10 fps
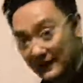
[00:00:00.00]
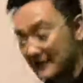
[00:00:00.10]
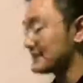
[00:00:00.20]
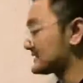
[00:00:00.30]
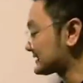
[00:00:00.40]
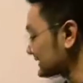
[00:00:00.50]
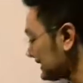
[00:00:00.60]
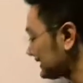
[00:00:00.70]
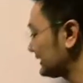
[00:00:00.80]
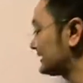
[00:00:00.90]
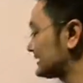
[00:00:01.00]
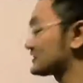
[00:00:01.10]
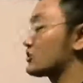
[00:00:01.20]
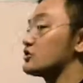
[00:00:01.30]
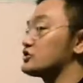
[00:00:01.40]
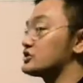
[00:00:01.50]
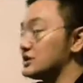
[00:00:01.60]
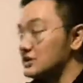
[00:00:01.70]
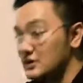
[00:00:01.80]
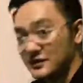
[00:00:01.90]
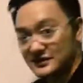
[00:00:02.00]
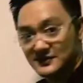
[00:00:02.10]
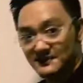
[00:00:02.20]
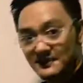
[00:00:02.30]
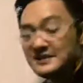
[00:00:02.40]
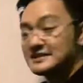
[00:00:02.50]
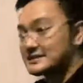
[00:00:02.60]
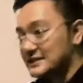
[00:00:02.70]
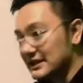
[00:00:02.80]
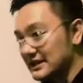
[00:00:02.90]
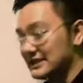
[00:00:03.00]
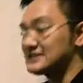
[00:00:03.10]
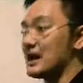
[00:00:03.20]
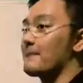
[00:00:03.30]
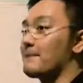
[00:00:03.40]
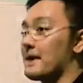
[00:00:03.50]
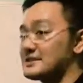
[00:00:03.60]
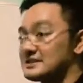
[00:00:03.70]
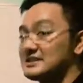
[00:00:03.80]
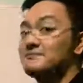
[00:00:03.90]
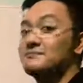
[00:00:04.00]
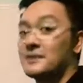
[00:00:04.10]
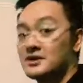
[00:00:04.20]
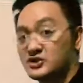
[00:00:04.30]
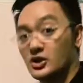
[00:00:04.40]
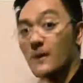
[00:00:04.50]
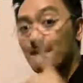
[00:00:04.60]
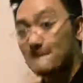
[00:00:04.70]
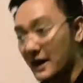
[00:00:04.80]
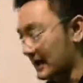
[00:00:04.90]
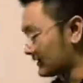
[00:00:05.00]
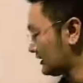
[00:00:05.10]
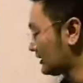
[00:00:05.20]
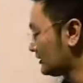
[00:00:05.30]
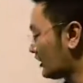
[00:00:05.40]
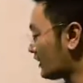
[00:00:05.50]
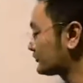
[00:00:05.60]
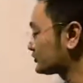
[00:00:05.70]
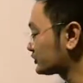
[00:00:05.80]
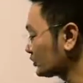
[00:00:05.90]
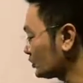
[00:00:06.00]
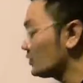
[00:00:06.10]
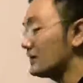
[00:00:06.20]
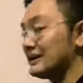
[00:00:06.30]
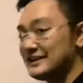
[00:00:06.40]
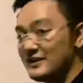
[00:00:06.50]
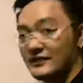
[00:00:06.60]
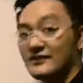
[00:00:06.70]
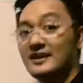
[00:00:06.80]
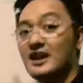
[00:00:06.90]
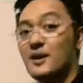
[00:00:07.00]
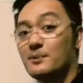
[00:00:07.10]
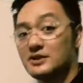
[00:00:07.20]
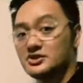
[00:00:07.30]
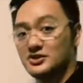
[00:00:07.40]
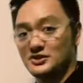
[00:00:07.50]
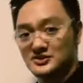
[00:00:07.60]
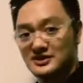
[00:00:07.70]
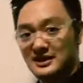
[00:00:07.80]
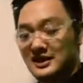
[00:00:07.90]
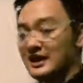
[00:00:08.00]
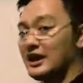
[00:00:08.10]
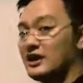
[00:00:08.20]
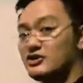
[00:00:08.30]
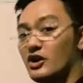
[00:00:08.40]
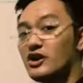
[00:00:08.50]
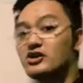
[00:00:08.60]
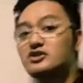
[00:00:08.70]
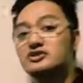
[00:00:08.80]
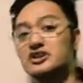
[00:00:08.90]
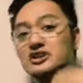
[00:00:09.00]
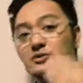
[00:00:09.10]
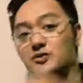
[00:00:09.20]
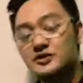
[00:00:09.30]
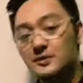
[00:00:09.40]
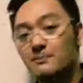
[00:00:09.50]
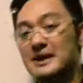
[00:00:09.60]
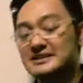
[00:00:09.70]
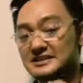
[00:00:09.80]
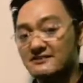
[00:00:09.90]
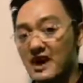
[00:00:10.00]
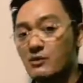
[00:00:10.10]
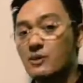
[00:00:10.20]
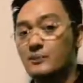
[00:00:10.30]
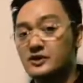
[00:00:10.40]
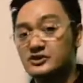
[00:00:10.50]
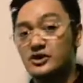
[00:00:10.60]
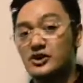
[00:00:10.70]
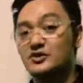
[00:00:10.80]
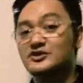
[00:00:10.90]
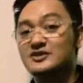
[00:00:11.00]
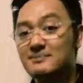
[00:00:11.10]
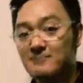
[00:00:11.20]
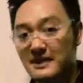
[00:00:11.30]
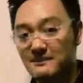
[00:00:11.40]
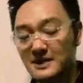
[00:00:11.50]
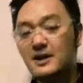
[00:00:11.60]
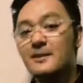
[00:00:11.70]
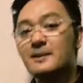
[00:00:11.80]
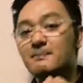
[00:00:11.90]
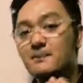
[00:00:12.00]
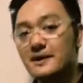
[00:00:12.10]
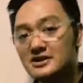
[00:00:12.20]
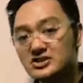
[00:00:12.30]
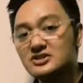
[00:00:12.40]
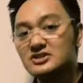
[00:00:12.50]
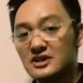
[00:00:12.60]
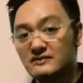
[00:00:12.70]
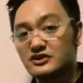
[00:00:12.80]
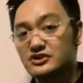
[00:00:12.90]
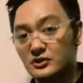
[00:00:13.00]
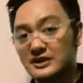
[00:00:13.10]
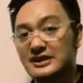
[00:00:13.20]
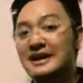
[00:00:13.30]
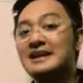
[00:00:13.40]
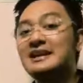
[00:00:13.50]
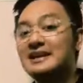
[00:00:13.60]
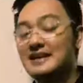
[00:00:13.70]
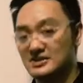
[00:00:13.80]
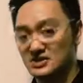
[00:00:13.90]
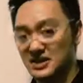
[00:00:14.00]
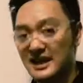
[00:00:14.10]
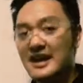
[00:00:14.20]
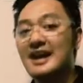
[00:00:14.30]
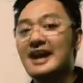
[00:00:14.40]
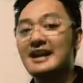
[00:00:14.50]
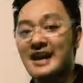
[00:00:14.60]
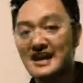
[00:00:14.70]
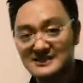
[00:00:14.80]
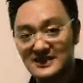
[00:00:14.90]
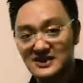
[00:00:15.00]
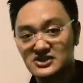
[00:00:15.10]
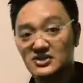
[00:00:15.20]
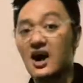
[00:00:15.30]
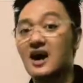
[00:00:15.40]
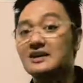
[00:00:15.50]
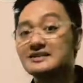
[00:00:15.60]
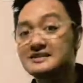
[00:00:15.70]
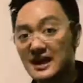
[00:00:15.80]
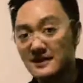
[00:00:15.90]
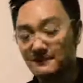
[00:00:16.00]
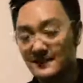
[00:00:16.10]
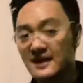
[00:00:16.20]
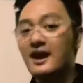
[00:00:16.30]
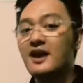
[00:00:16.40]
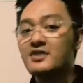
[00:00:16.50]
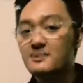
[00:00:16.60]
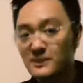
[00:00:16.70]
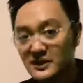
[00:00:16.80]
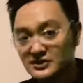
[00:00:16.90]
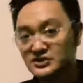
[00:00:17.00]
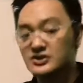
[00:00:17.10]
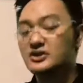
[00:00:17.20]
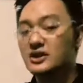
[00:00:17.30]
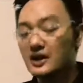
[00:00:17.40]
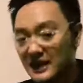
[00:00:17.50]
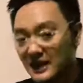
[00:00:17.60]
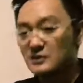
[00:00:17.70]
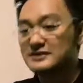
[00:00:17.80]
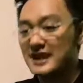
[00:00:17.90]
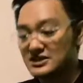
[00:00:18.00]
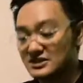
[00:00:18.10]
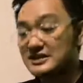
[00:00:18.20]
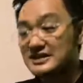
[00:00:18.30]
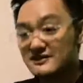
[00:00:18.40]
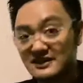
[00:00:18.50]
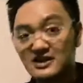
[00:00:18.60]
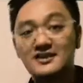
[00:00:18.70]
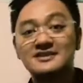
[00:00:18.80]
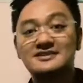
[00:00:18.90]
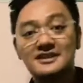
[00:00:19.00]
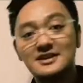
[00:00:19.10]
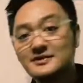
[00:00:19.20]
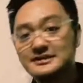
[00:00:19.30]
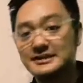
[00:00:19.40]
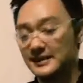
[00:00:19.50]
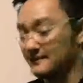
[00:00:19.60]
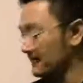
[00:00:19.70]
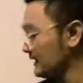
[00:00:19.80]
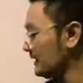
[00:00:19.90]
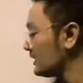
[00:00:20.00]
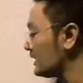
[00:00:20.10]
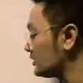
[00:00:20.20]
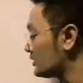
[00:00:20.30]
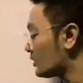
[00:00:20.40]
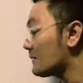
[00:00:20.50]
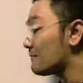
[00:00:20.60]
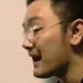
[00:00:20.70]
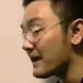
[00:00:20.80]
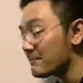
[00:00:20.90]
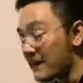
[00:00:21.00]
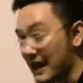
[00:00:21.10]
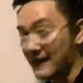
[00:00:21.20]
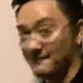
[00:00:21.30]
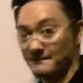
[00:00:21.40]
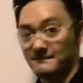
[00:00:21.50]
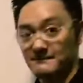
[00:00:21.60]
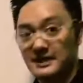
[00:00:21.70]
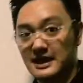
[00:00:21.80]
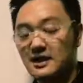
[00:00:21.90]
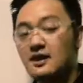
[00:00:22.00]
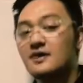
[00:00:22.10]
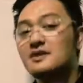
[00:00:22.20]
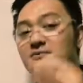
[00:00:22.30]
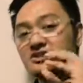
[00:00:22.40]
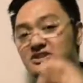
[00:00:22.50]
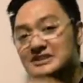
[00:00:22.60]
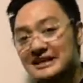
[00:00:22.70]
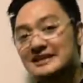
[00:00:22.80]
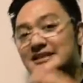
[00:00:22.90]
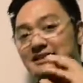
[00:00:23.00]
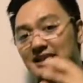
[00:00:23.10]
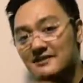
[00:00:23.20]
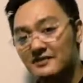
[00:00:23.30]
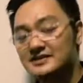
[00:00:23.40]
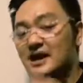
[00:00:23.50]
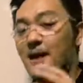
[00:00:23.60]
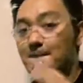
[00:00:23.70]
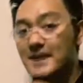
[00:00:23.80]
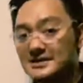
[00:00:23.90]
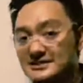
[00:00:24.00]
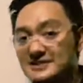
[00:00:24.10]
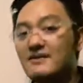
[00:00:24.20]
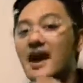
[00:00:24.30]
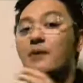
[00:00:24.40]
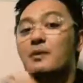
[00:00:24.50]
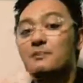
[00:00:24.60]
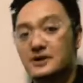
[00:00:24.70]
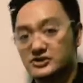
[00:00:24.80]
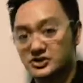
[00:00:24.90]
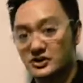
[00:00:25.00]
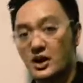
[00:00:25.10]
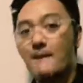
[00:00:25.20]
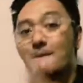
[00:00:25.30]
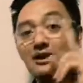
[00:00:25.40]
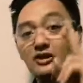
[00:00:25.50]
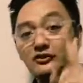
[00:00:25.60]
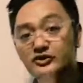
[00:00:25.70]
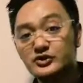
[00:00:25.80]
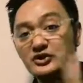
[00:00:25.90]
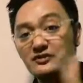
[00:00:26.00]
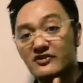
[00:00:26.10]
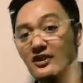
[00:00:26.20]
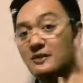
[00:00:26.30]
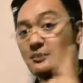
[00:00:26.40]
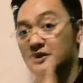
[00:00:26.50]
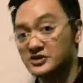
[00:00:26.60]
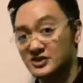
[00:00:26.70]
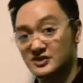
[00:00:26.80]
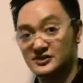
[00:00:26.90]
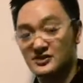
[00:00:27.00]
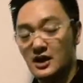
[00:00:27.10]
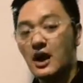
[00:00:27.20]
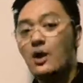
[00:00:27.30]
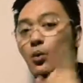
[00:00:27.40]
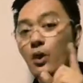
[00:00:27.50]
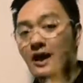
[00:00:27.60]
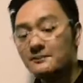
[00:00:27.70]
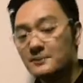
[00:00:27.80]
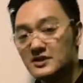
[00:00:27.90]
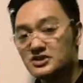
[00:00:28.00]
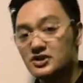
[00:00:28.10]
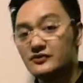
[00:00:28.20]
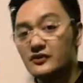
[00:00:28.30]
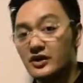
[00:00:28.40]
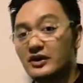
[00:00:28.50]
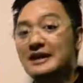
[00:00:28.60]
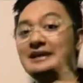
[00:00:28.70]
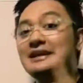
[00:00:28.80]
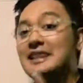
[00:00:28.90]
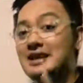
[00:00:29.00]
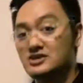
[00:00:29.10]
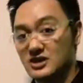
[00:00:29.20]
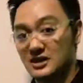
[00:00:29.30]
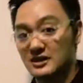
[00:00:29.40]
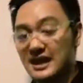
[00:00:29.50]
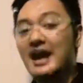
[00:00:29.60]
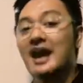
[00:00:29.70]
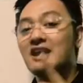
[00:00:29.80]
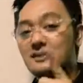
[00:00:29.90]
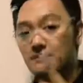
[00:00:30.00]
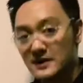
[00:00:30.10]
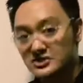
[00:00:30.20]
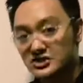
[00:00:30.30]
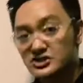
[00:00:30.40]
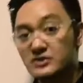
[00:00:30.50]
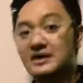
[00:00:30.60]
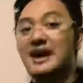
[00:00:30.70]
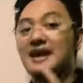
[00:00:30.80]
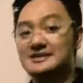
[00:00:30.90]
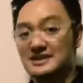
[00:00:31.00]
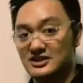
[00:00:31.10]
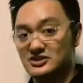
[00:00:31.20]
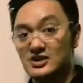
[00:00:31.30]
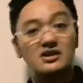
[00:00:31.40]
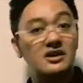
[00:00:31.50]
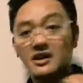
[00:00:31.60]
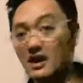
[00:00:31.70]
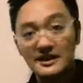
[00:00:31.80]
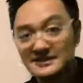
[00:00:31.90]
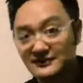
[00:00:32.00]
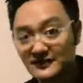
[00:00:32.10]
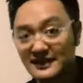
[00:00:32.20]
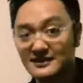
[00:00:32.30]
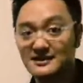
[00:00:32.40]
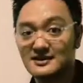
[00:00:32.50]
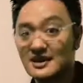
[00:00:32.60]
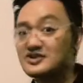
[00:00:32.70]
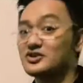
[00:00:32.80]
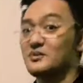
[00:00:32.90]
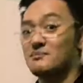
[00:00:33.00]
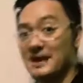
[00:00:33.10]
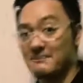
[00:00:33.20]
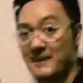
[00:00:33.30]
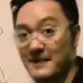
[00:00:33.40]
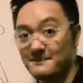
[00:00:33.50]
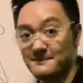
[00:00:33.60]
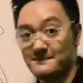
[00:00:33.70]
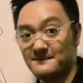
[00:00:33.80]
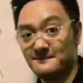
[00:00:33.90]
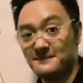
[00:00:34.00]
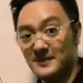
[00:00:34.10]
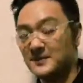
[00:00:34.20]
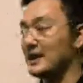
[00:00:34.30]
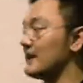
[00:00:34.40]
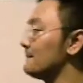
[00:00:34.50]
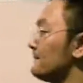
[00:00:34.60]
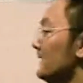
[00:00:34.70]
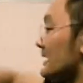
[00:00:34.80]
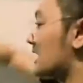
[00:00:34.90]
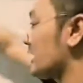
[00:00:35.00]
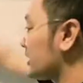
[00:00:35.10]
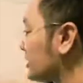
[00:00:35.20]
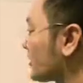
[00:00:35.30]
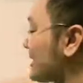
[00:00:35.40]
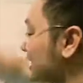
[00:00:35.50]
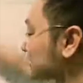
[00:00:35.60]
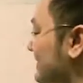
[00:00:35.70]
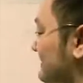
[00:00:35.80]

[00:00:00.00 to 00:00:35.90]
But still, it is continuous. Still, it is a positive pressure, but of two different pressures. In your continuous positive airway pressure, or your CPAP, the pressure delivered during inhalation and exhalation are the same. And the pressure, okay, was actually given continuously. In your BiPAP, okay, the machine delivers a positive airway pressure, but of two different pressures. One pressure for your inhalation and the pressure during exhalation are different. That's your BiPAP. Okay? Now, in your